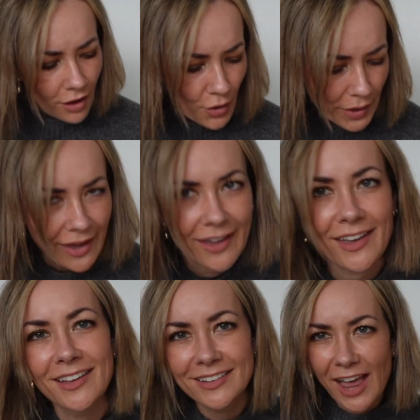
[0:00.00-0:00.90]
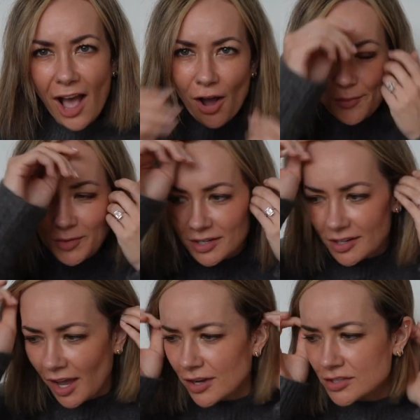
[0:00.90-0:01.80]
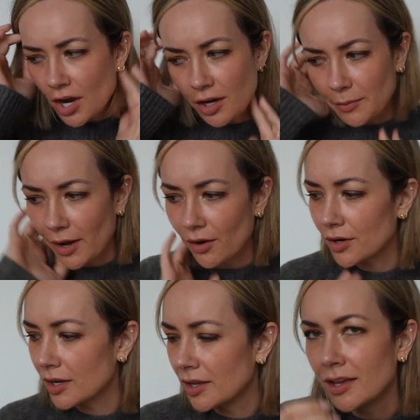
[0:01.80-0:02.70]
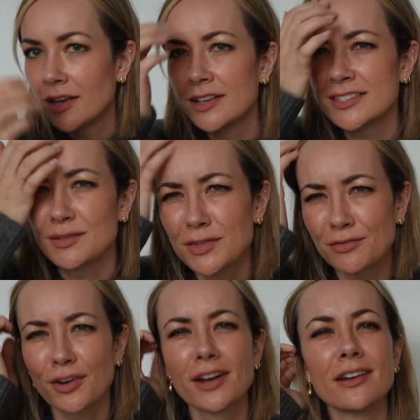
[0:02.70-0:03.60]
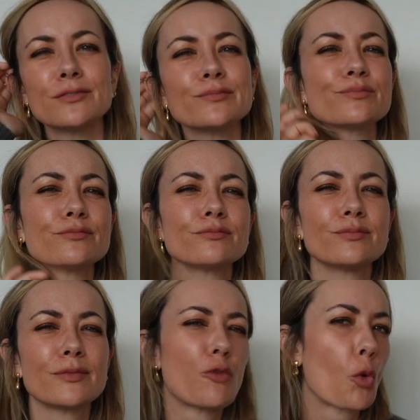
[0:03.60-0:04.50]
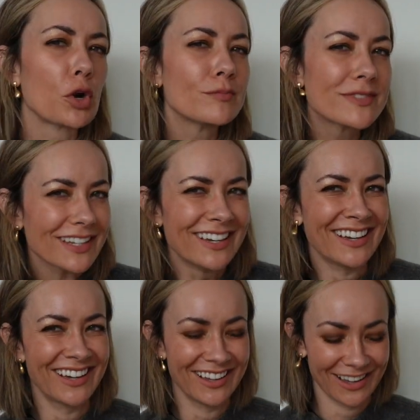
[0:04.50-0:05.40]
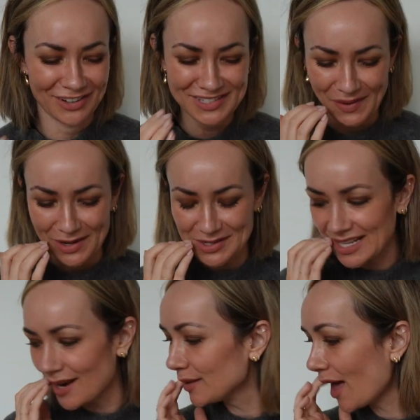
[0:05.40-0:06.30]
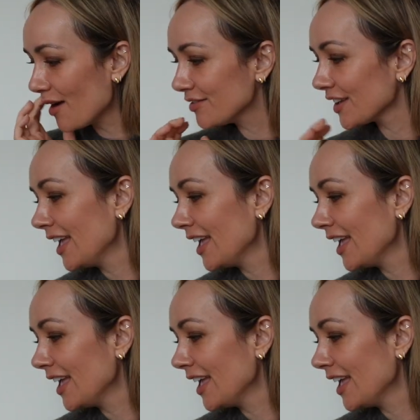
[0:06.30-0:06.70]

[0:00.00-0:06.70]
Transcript: Okay, now I'm gonna kind of talk about some different forms of sweaters that I love.